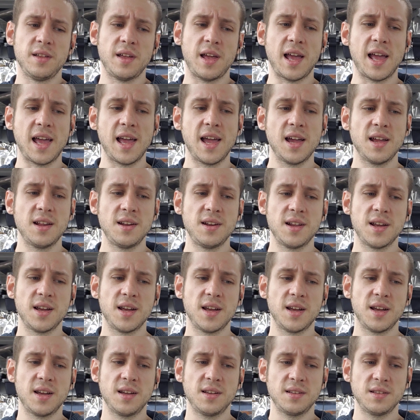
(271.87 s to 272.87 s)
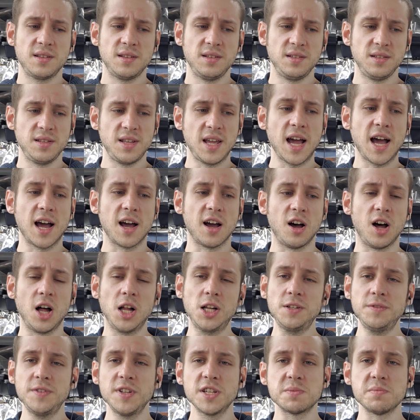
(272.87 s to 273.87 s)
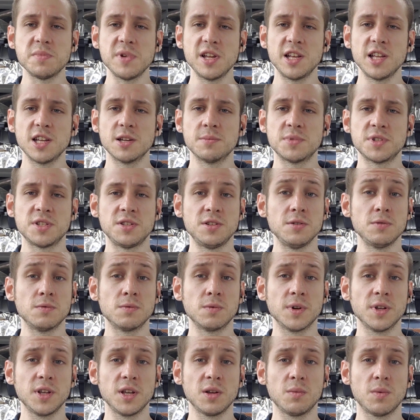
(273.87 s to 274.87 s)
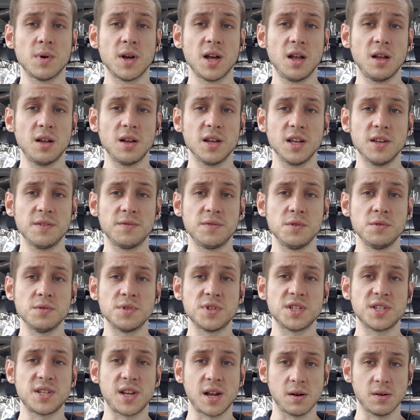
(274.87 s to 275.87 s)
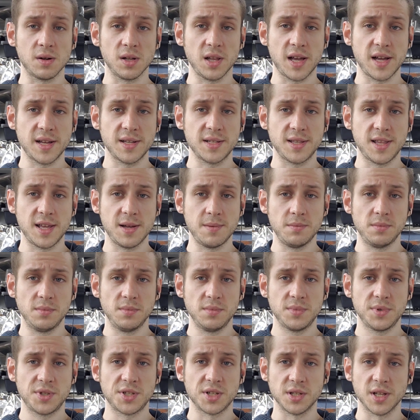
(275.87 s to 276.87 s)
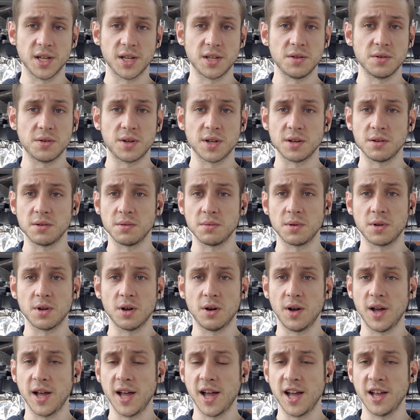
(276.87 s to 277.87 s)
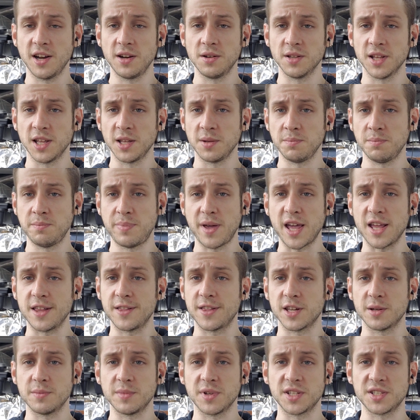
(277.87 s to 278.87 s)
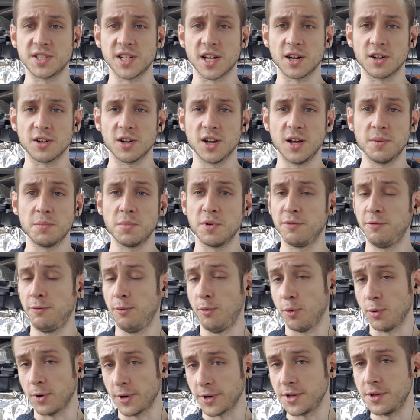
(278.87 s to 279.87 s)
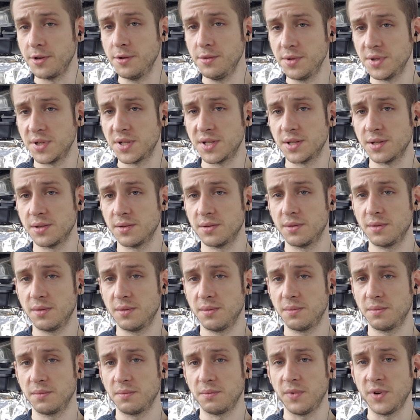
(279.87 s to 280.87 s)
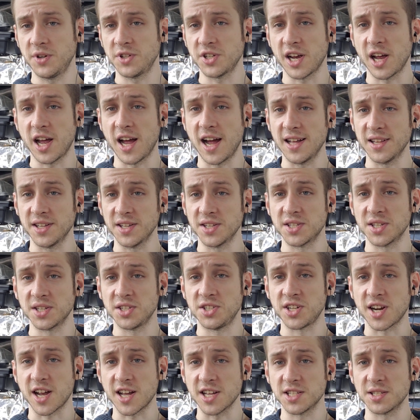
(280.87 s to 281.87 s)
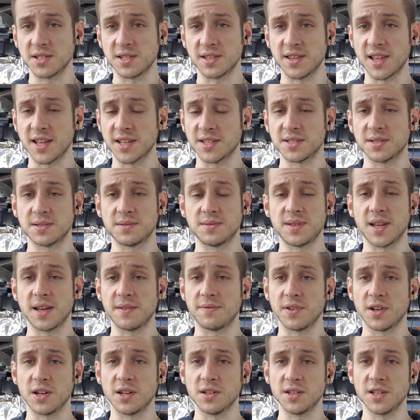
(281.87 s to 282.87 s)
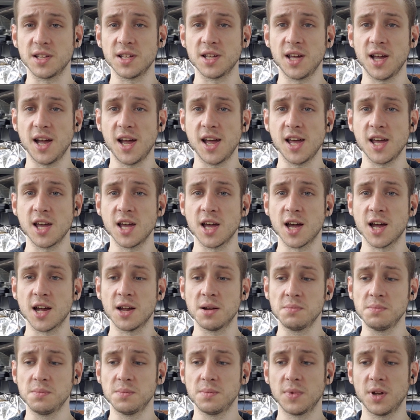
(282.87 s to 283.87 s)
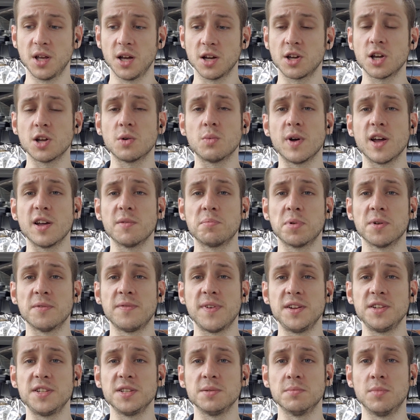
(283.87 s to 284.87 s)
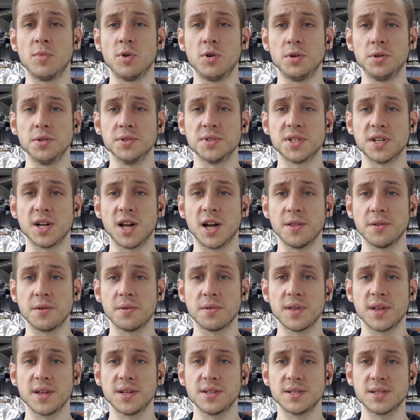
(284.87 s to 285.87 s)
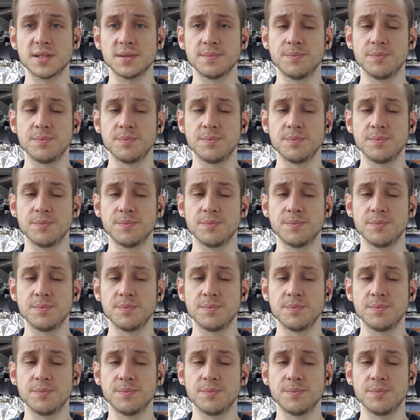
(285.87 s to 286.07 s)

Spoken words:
And yeah, all of these mediums do really well if you sterilize them. So you can go ahead and bake them, etc., before use, which I highly suggest. That's definitely a good way of preventing molds and other things.